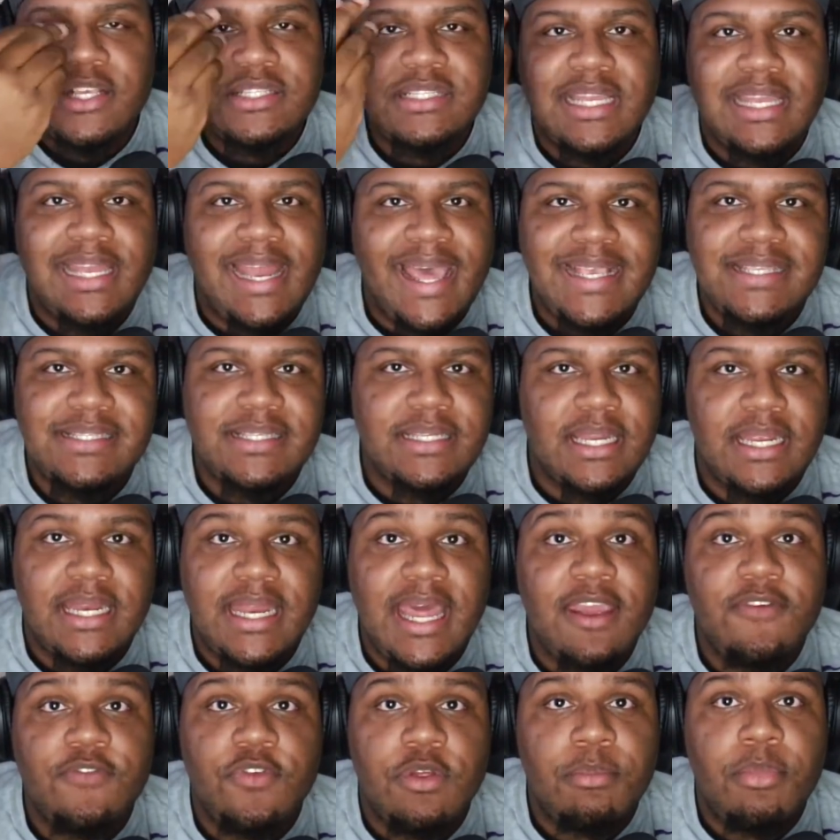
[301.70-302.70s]
a lesson in
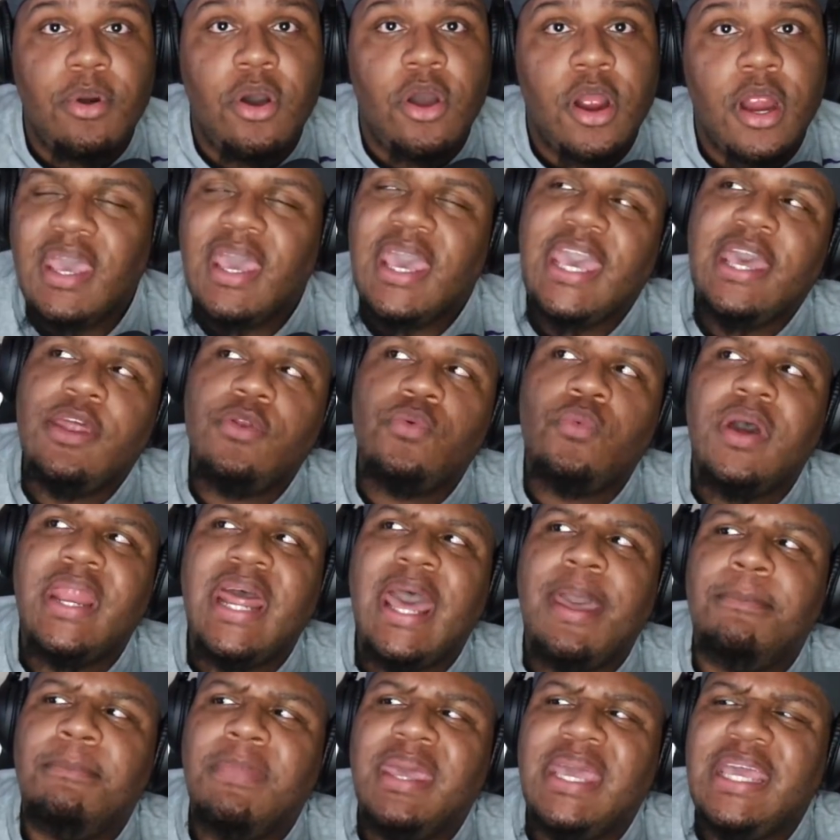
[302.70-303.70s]
every bar. And what
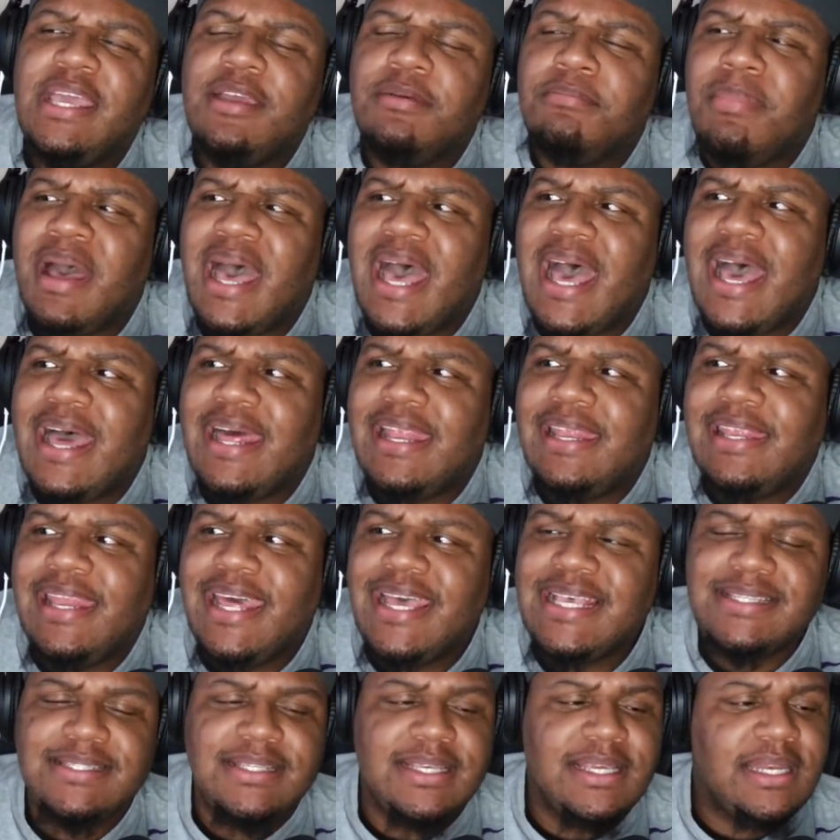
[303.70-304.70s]
I mean by
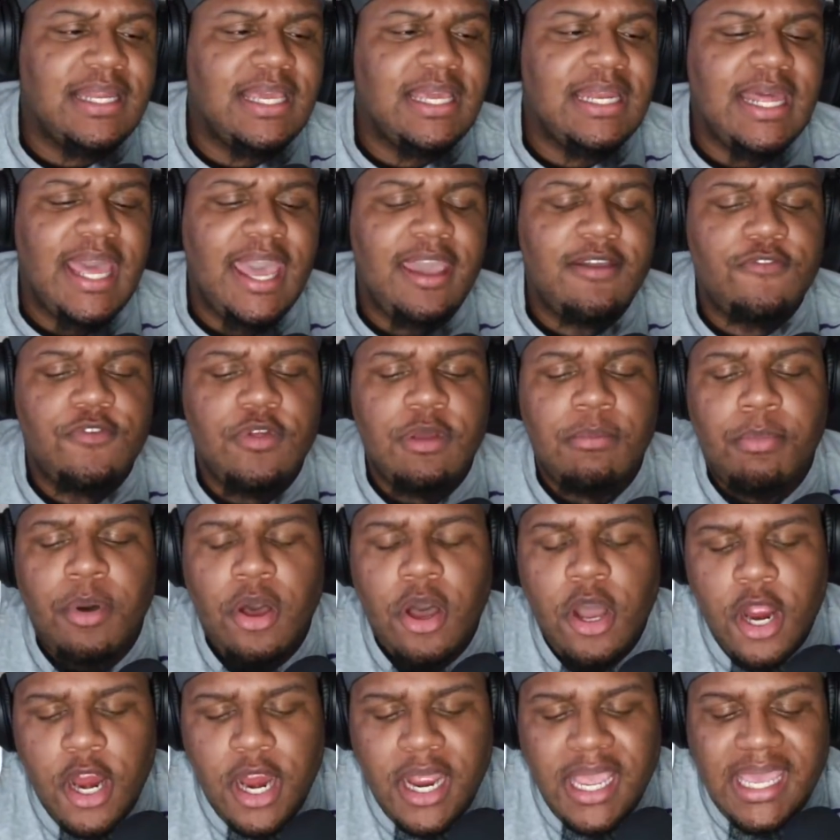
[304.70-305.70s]
lesson in every
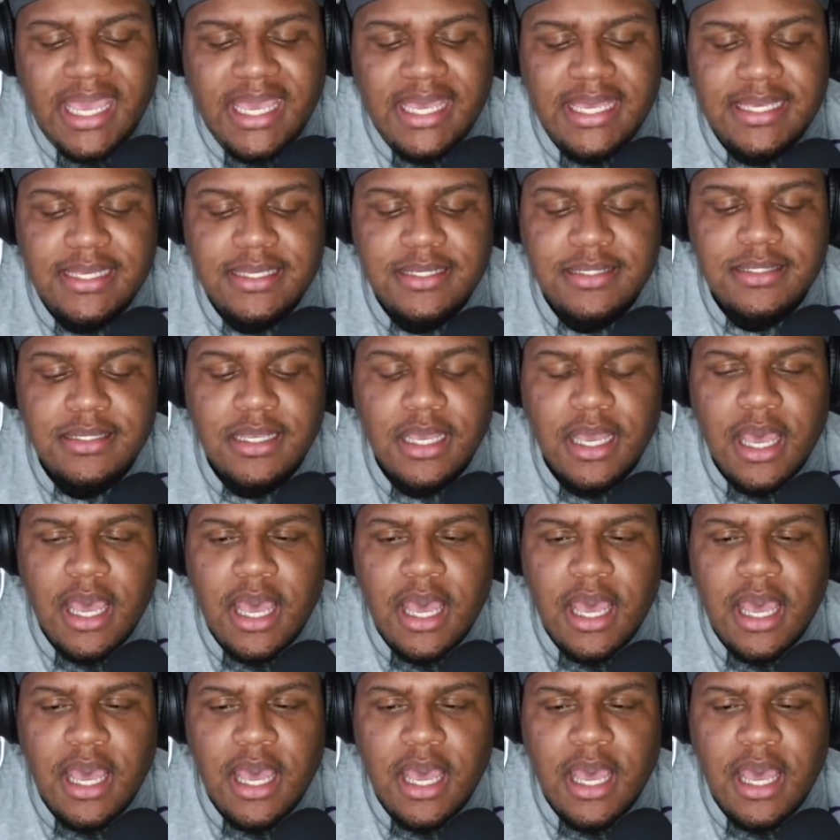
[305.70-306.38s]
bar is,